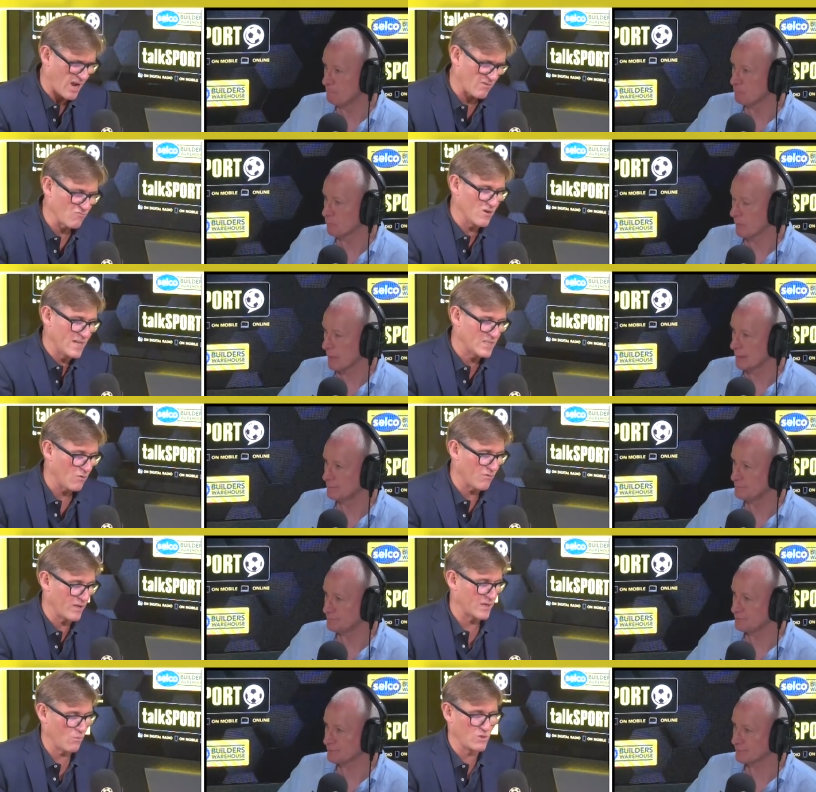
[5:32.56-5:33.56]
Speaker 1: I really don't
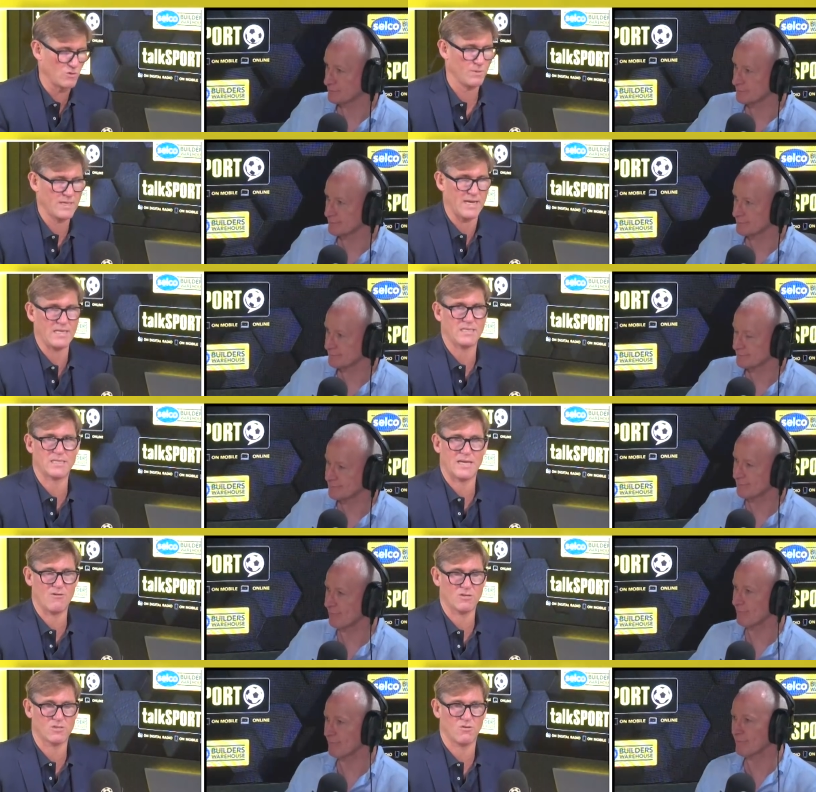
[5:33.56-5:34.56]
think that we should be getting into the
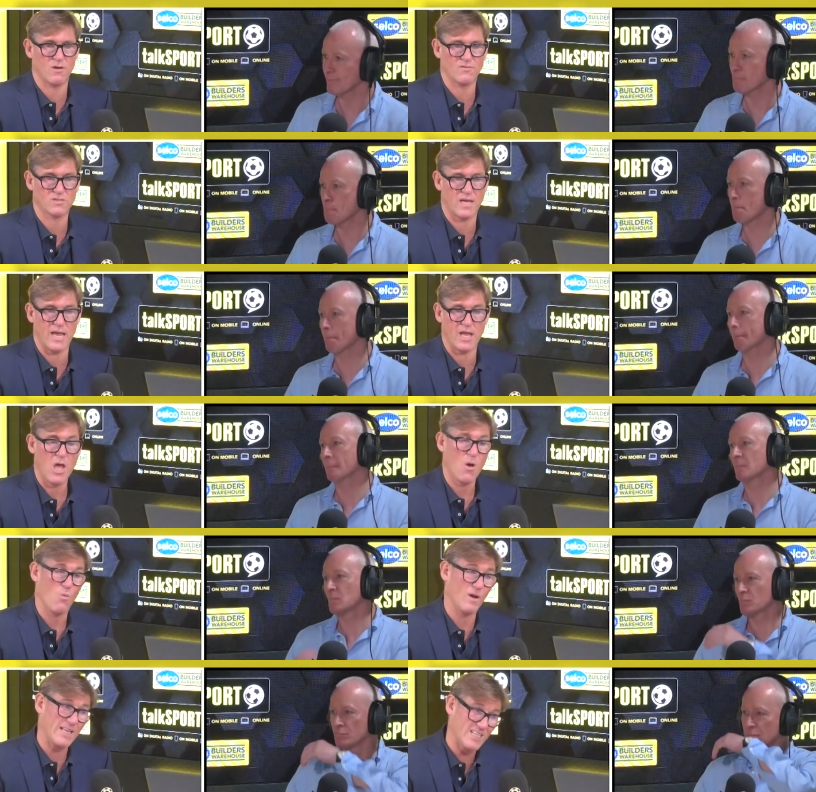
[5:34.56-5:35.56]
territory of saying,
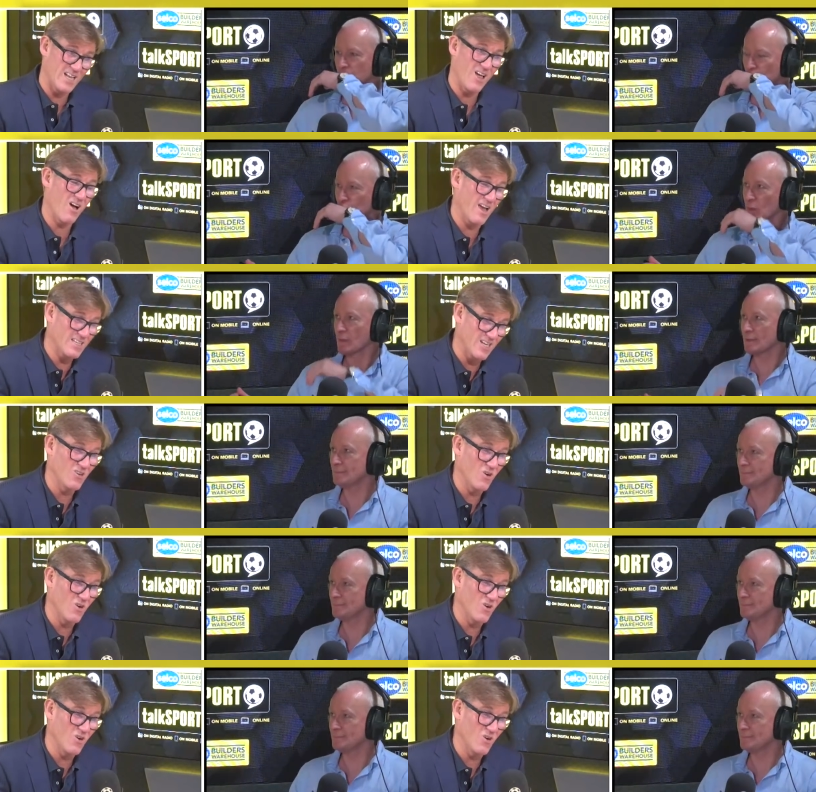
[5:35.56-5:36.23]
well, he's a